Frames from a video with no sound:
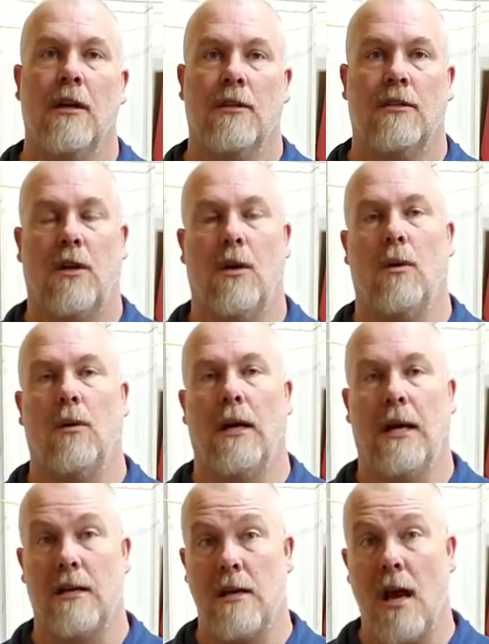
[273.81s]
So
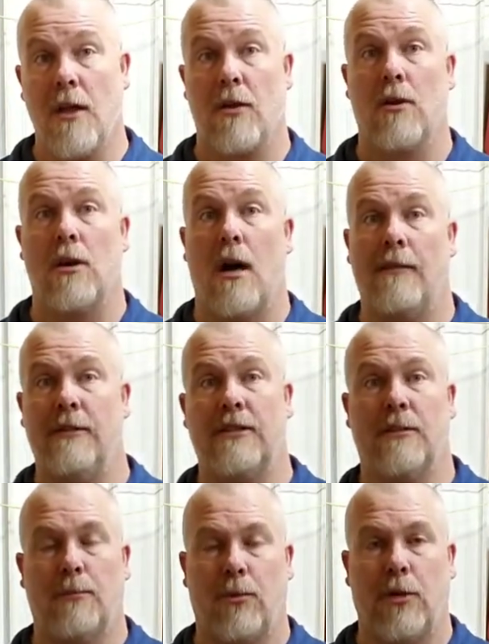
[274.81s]
another
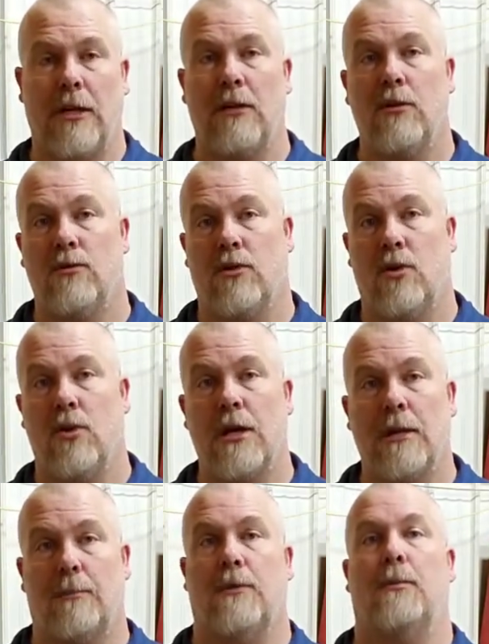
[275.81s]
novice employee who's
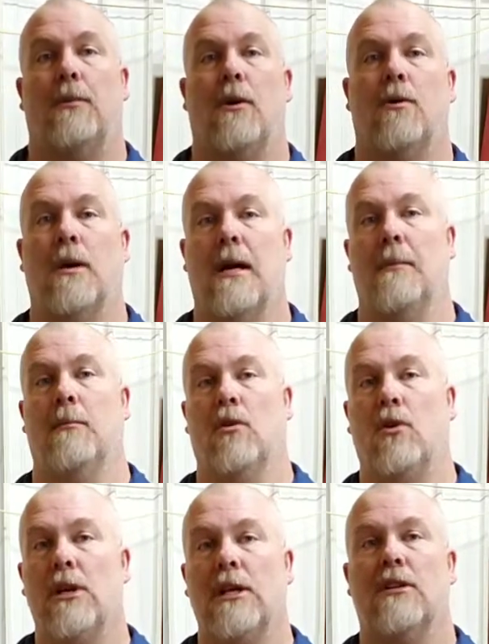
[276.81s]
learning to program,
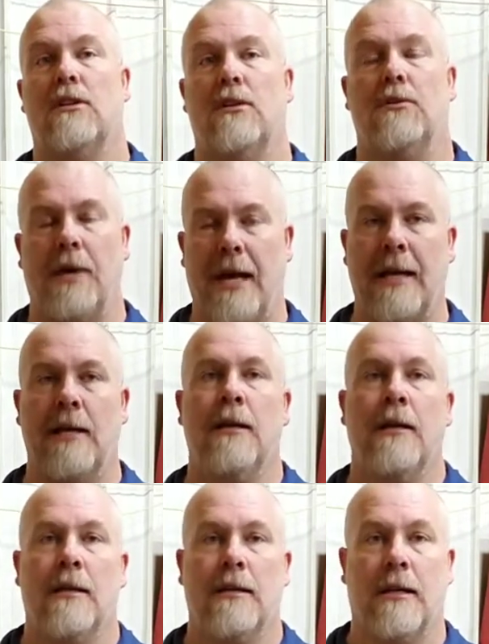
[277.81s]
learning to do that,
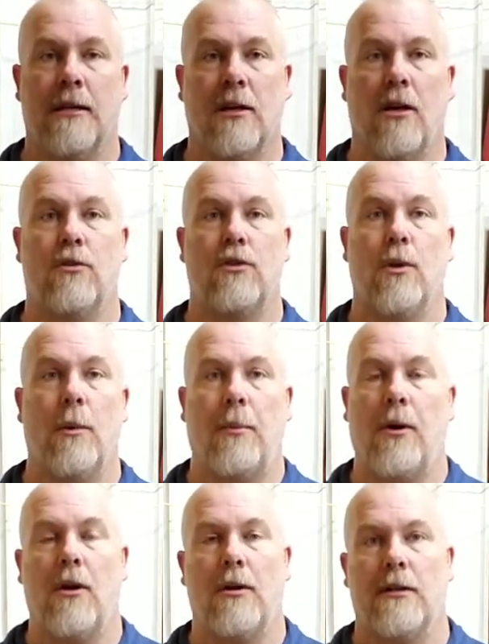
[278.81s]
can go to a
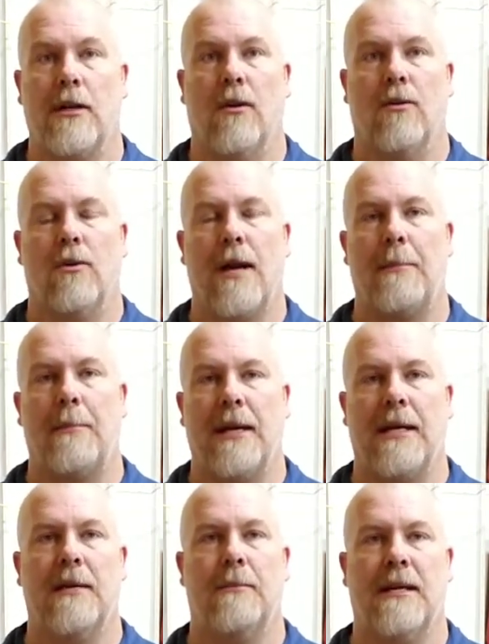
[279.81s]
part and go, crap, I
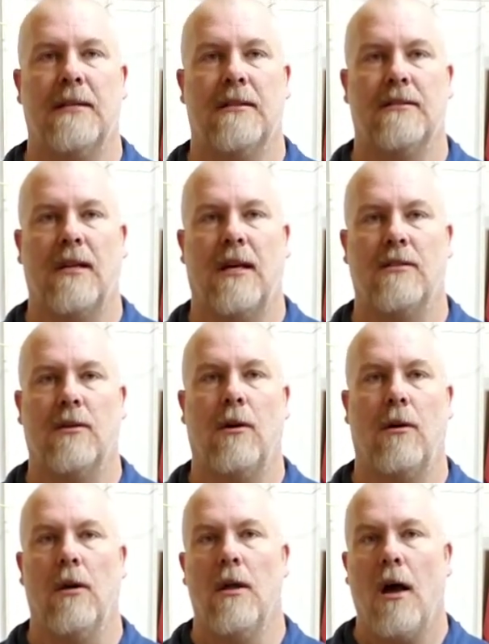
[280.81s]
need to make this size a
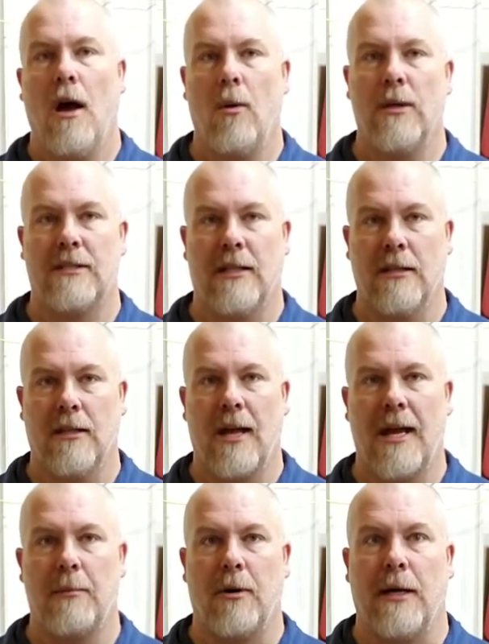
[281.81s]
hole. Oh, it's in the
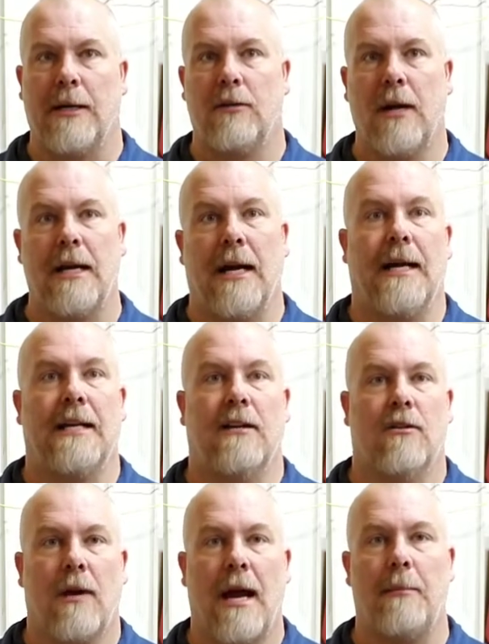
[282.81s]
library. Great, I
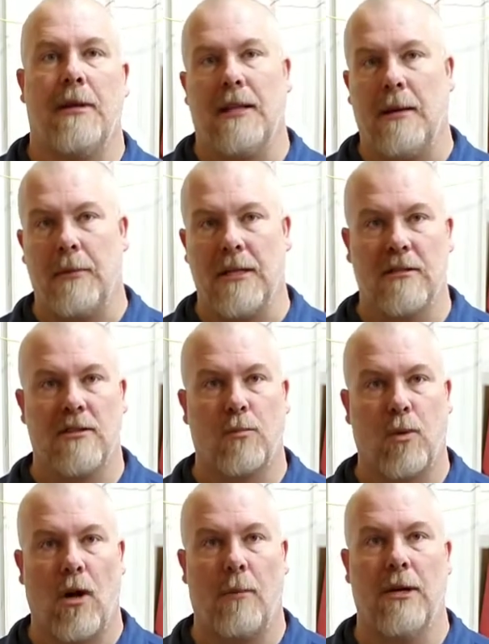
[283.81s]
can grab it. That means it's
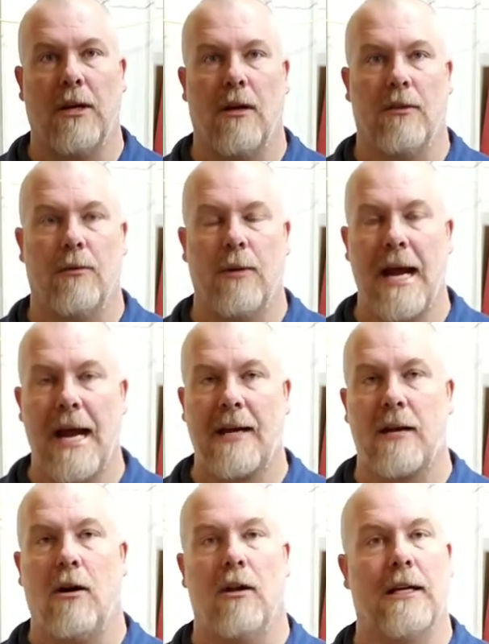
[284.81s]
probably on the rack.
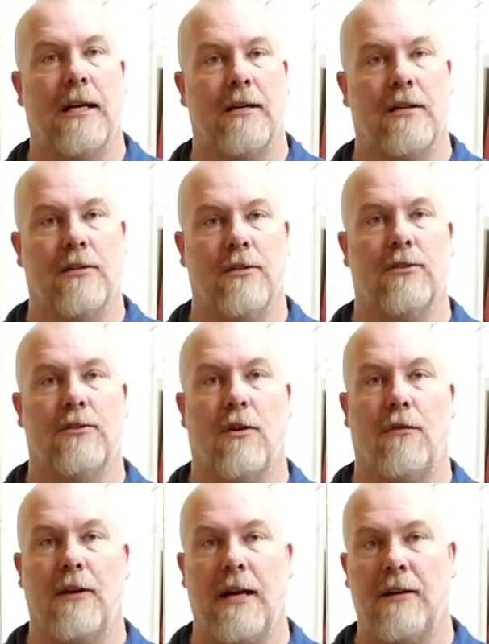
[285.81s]
All I got to do is go
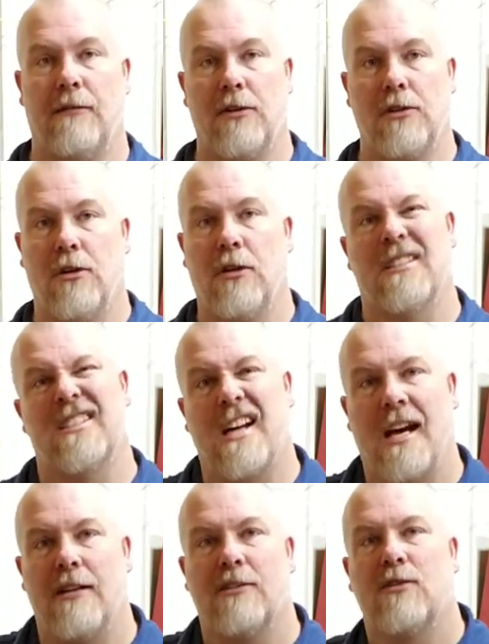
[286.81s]
find it for sure. It's
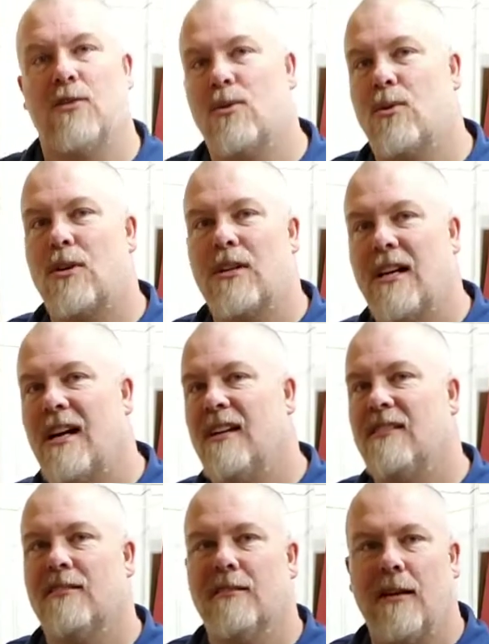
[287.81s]
kind of sort of
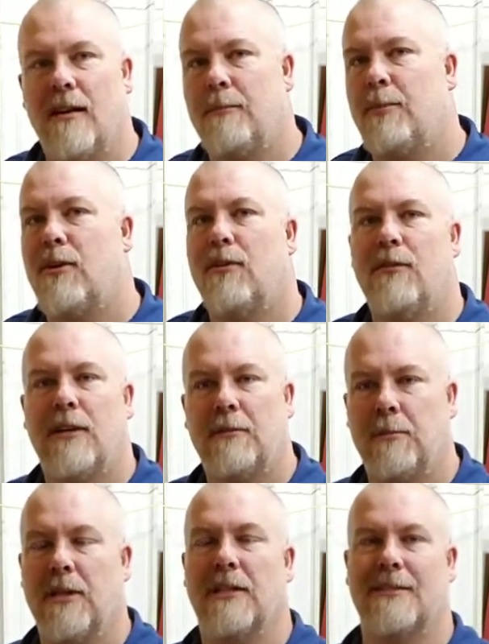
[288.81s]
organized, not
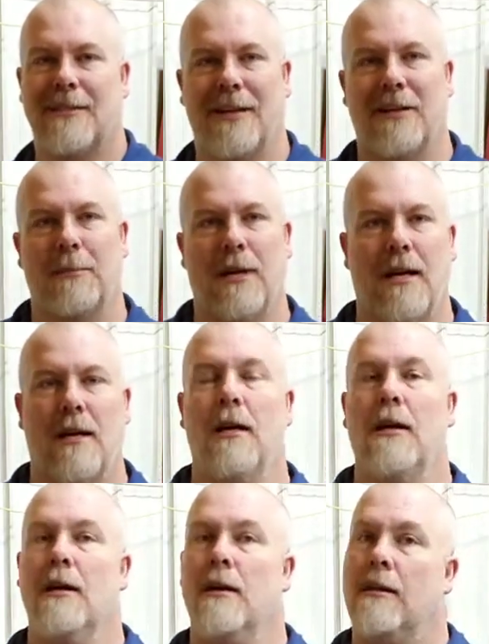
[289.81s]
perfect, but it's getting better.
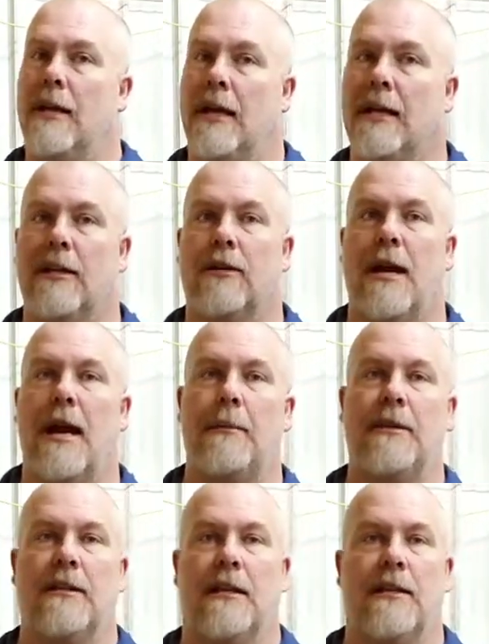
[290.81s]
They can grab
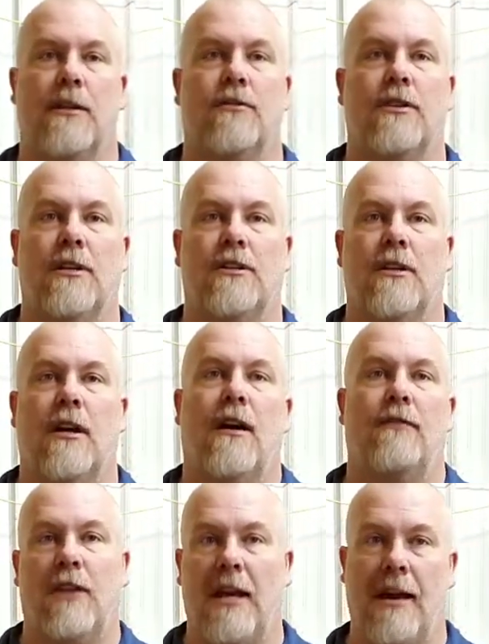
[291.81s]
it, they can go touch it
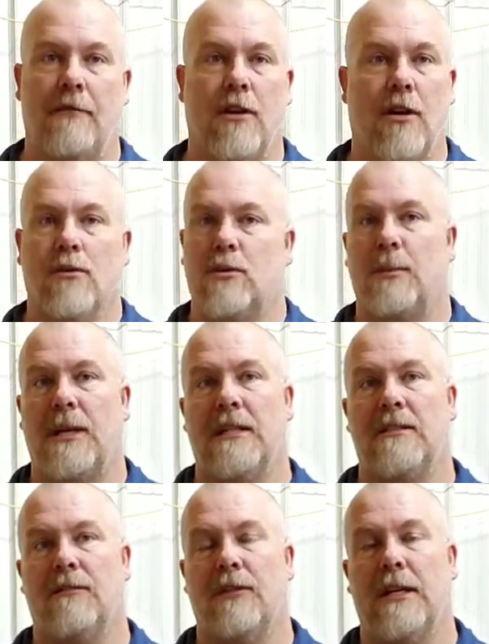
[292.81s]
off. They have known
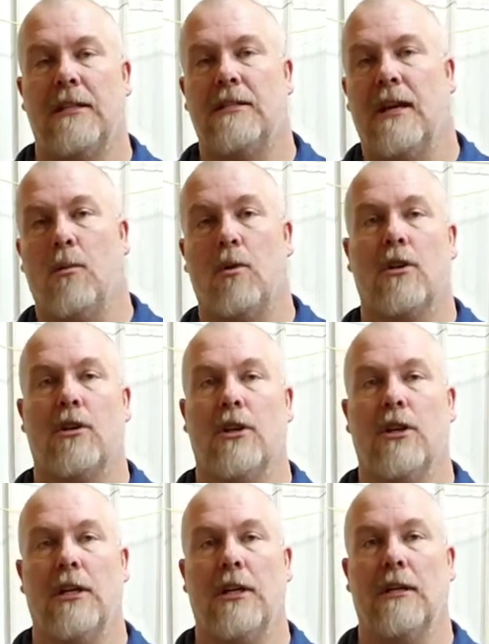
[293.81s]
speeds and feeds that work
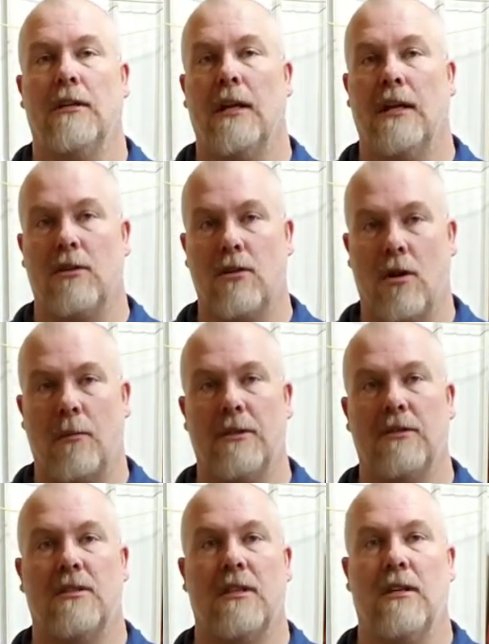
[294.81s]
good in
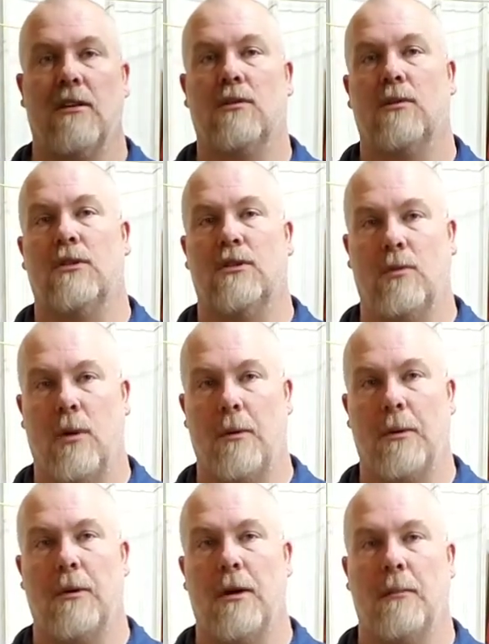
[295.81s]
carbon steels, which is what
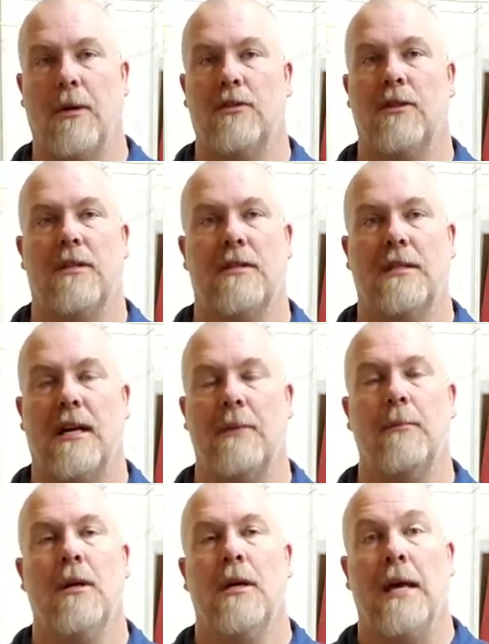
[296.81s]
we run most of the
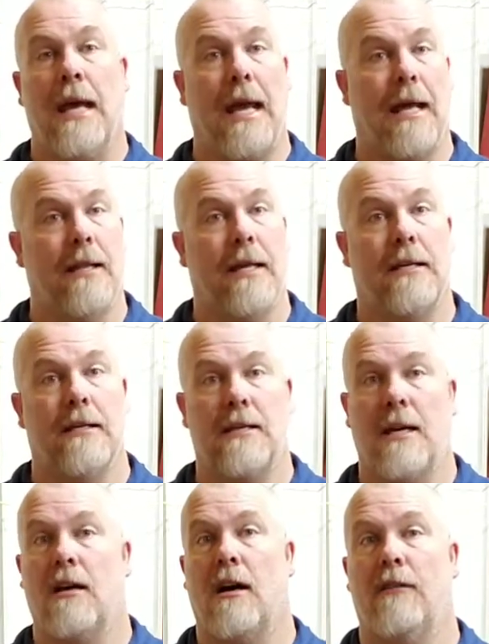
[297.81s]
time, and they can
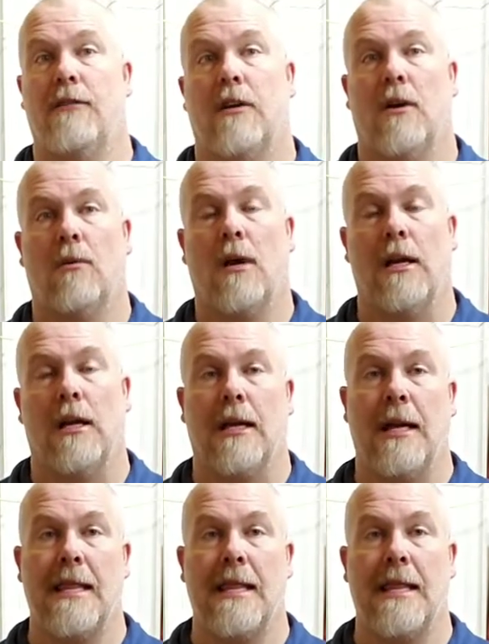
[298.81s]
take off and go running.